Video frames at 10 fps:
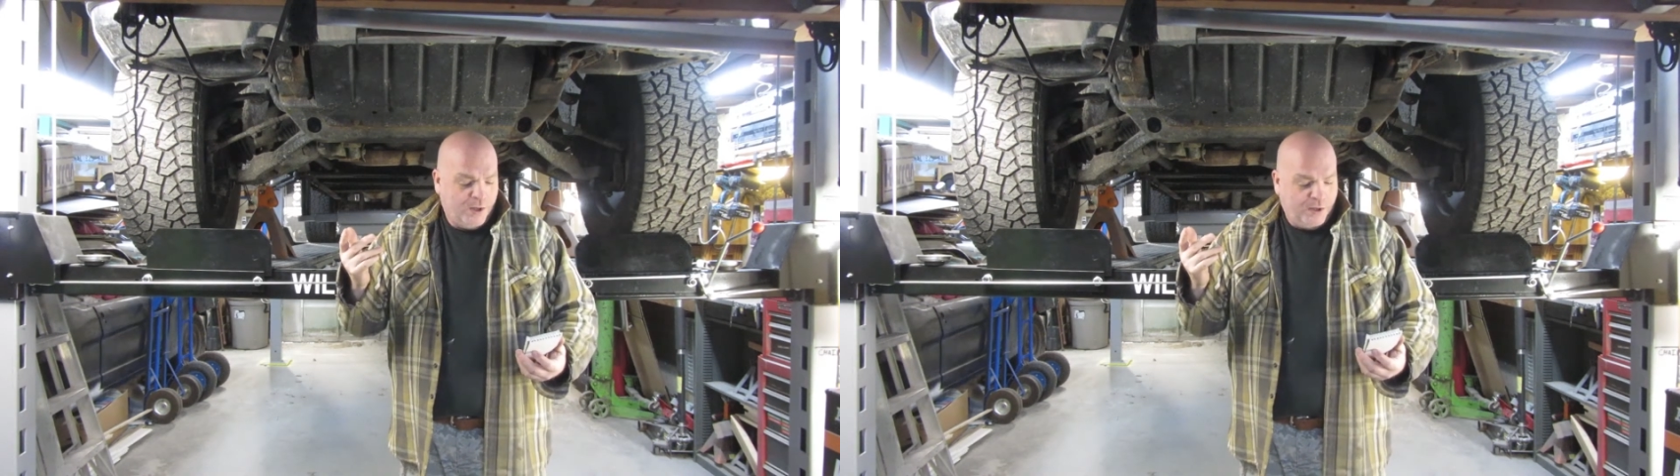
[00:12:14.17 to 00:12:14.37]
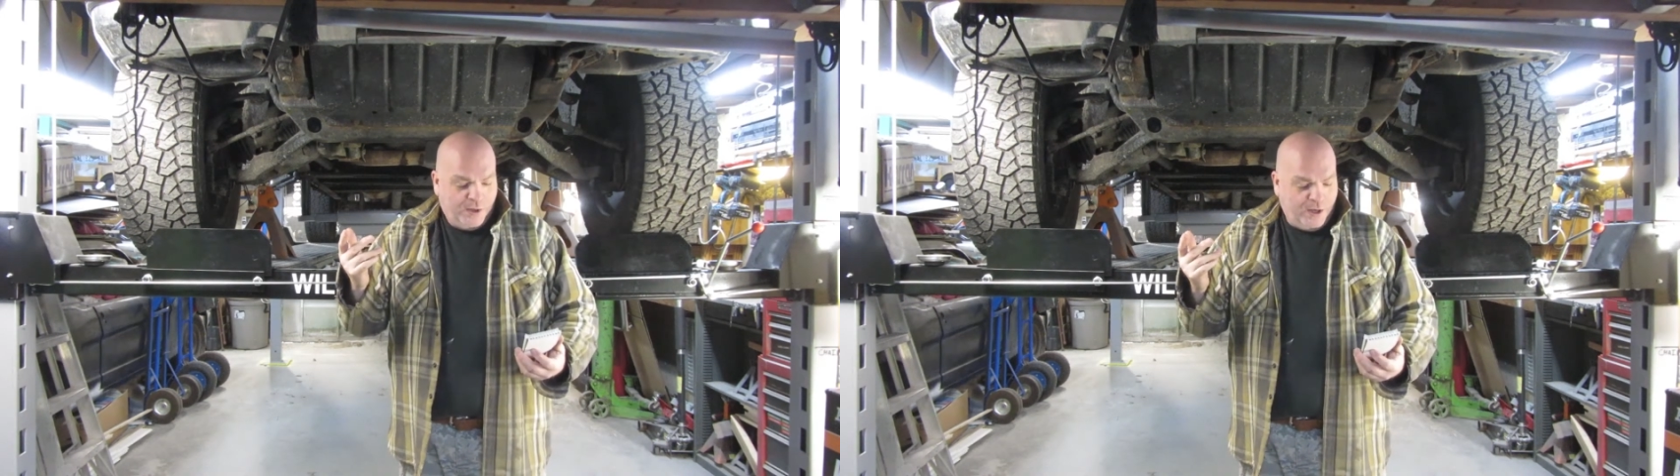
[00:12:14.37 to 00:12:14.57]

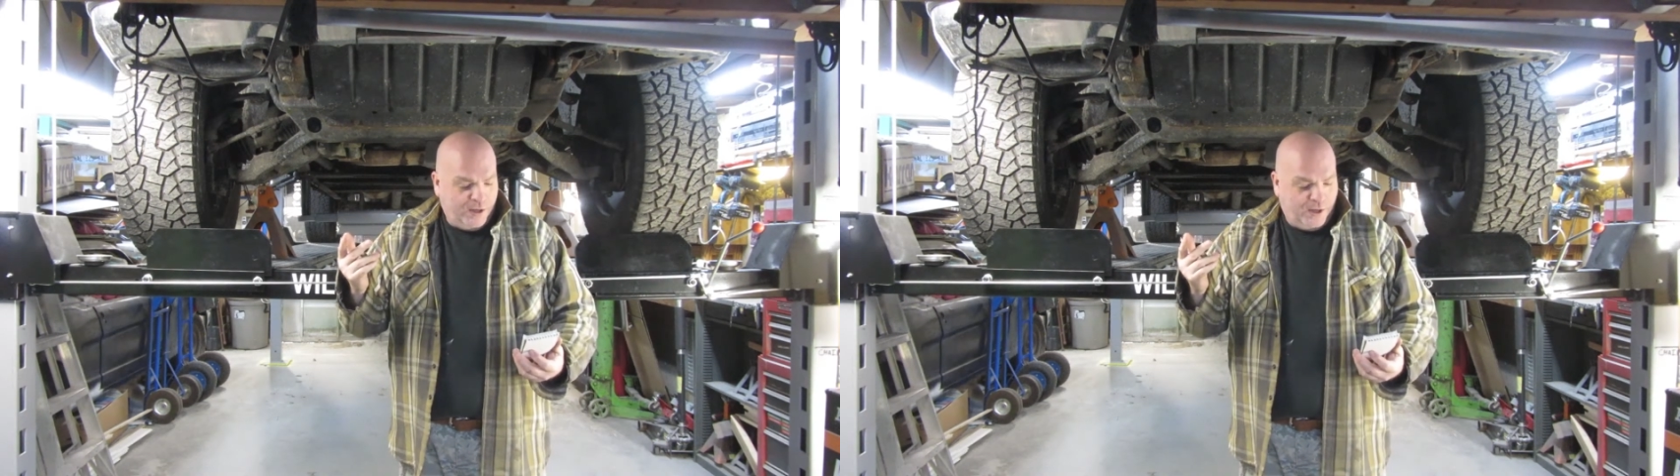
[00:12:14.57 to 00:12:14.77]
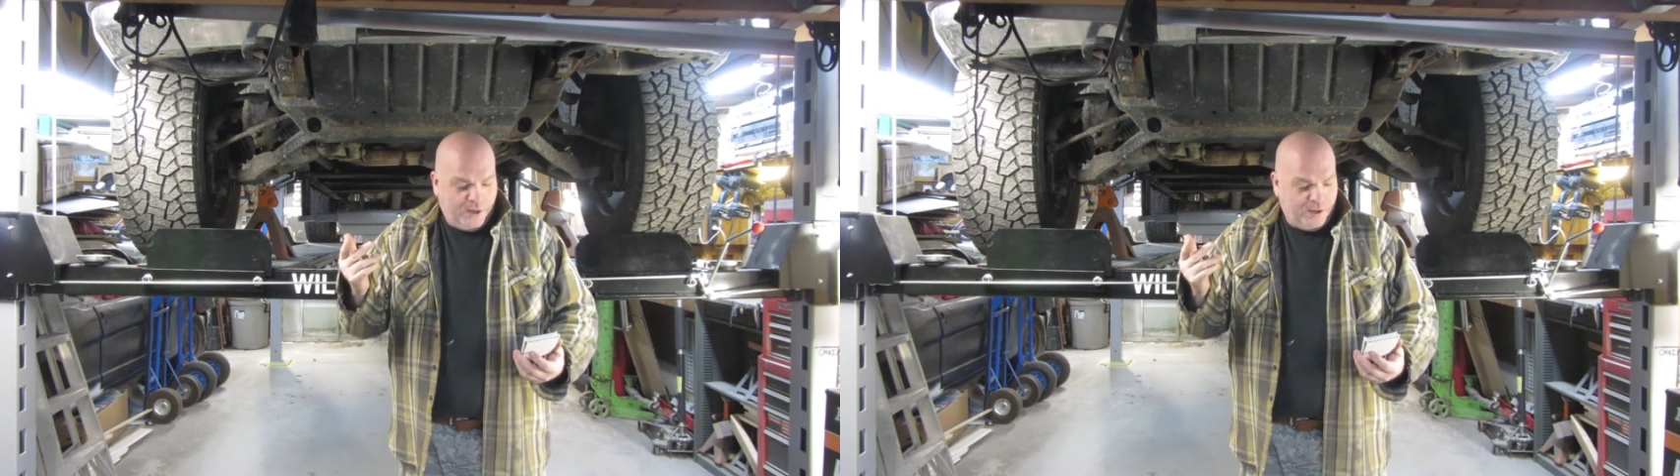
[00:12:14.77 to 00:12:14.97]
yet
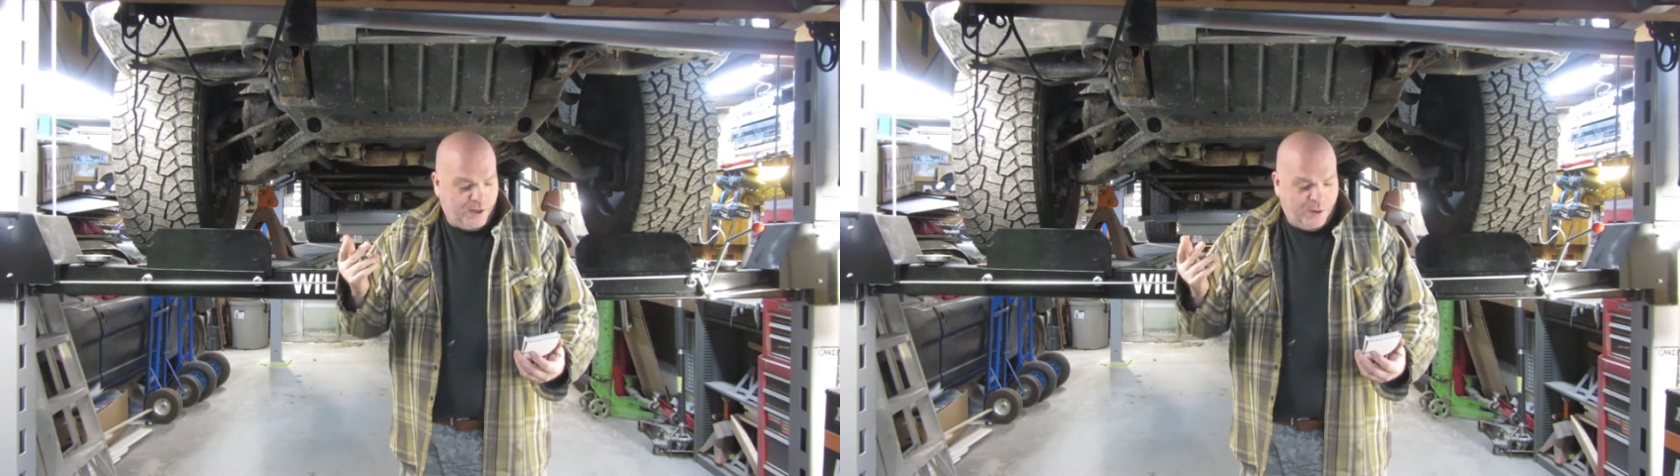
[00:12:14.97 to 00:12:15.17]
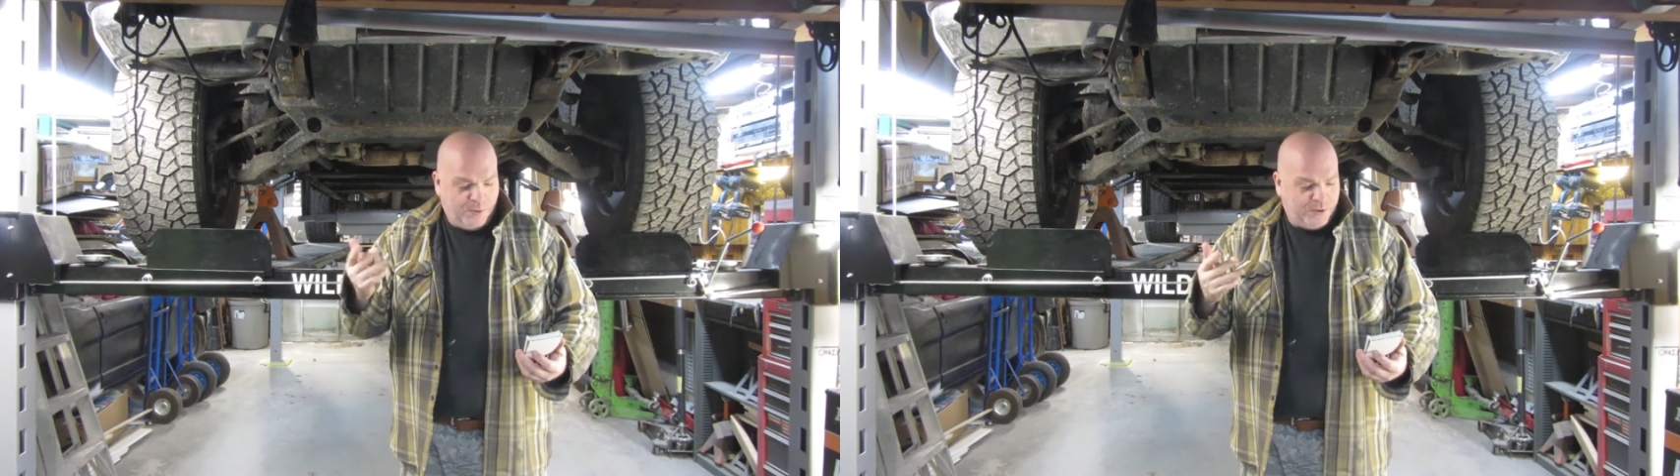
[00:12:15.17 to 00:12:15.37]
again,
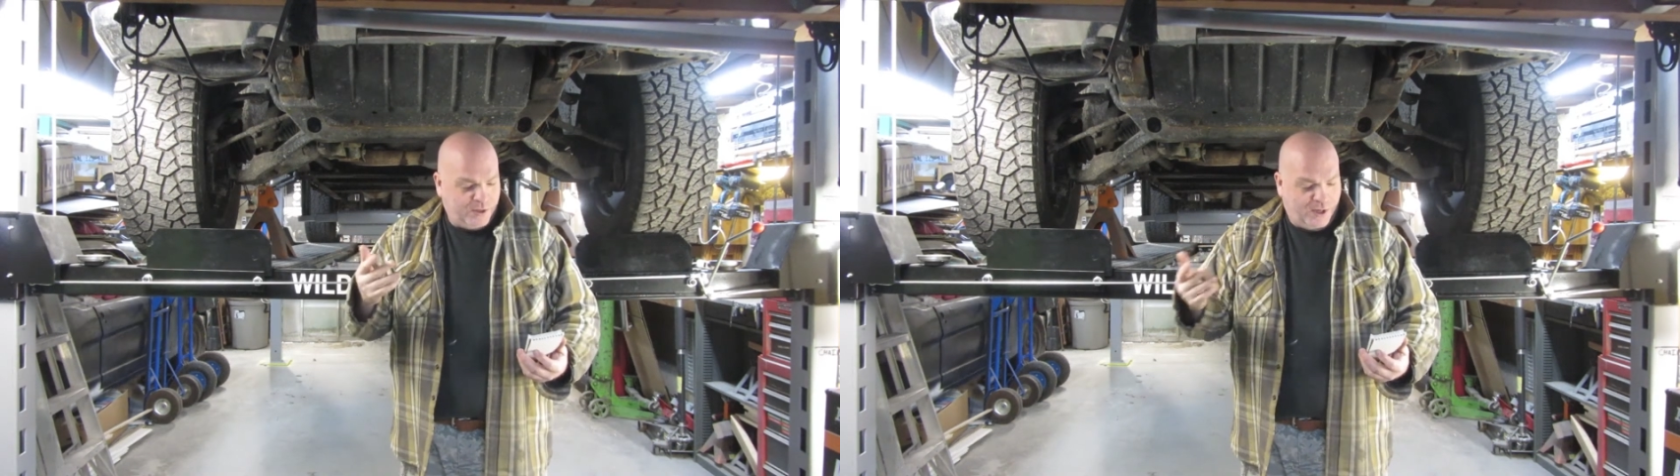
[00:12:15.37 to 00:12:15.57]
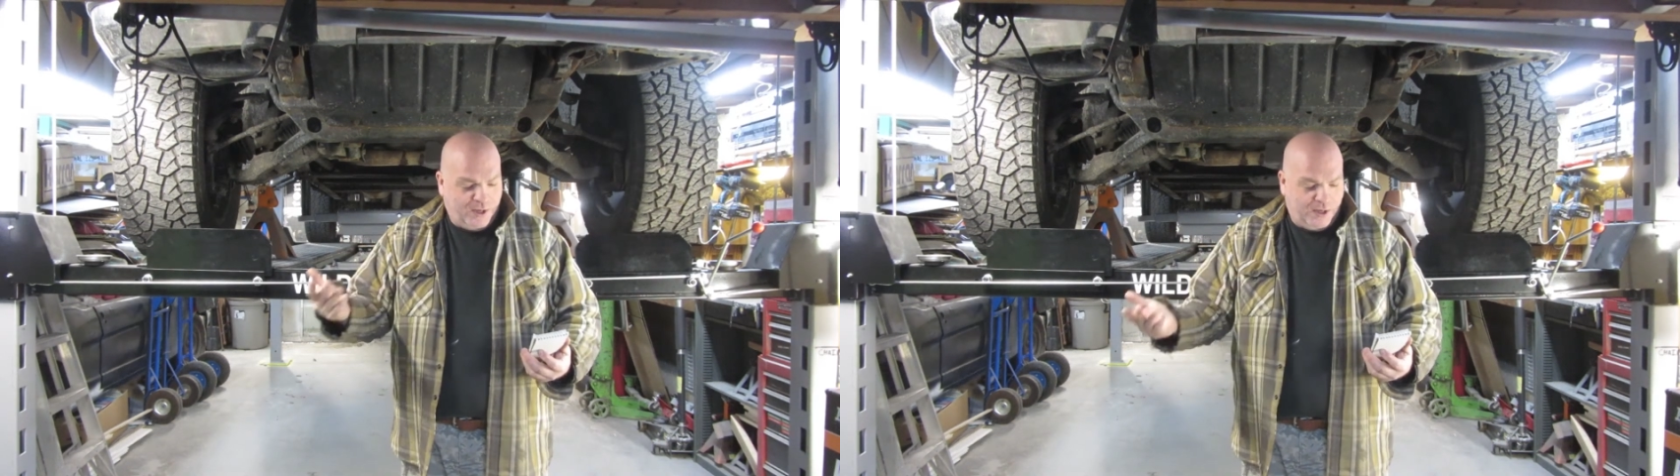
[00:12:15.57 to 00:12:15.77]
I would
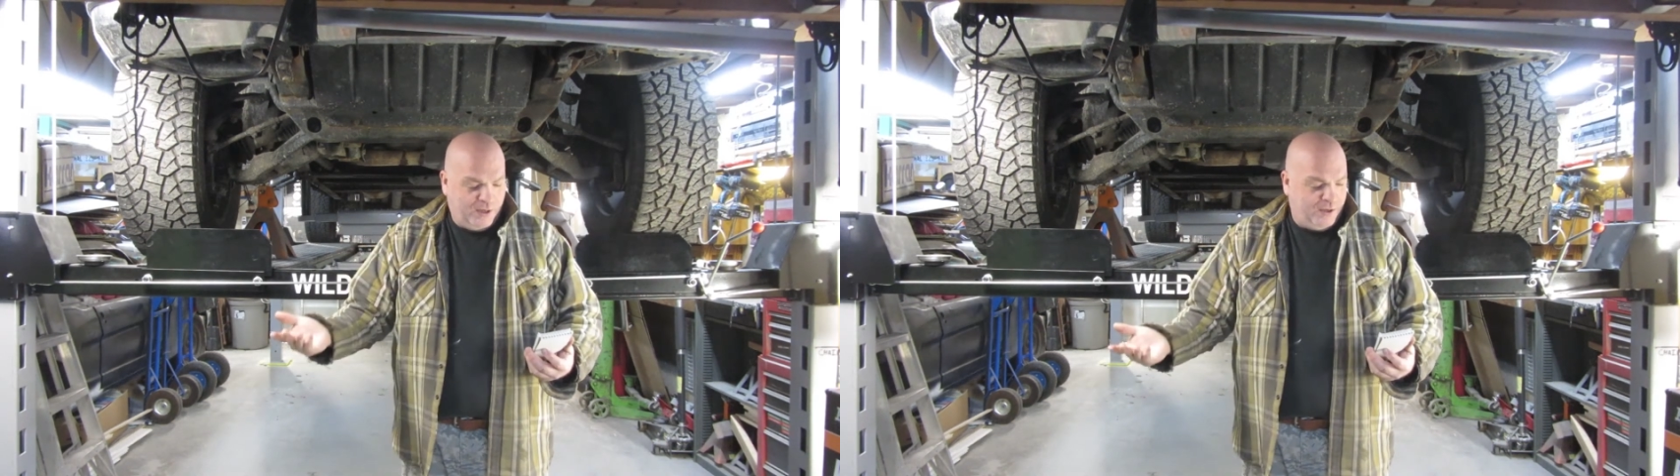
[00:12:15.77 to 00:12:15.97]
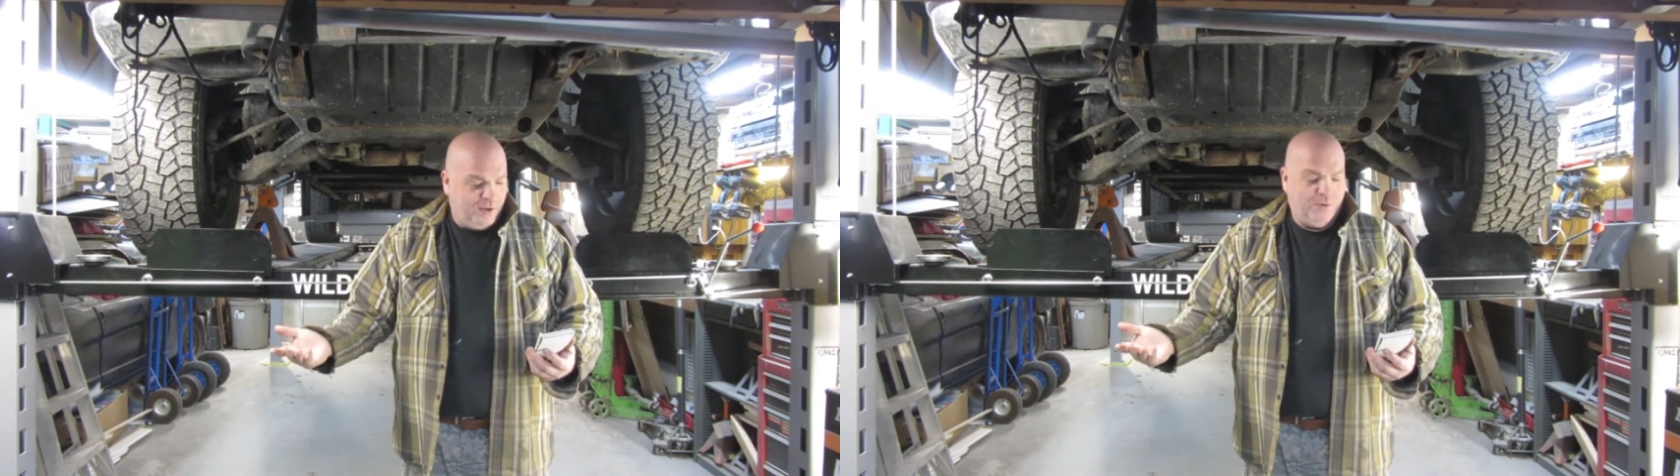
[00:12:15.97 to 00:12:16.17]
say
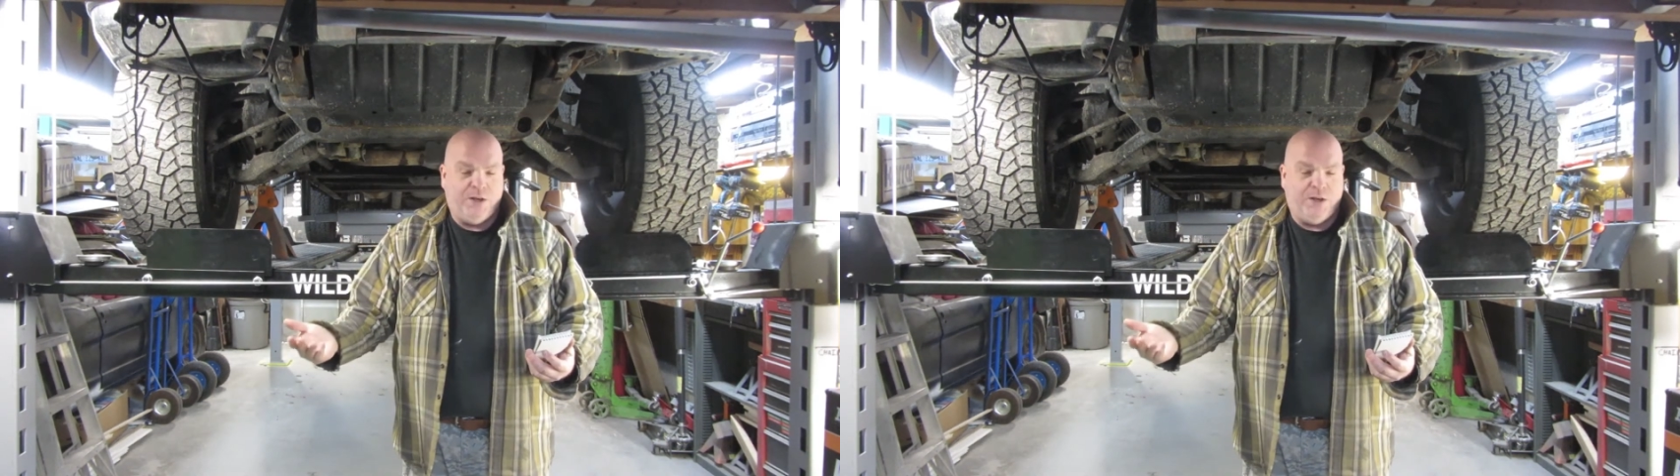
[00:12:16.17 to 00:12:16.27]
you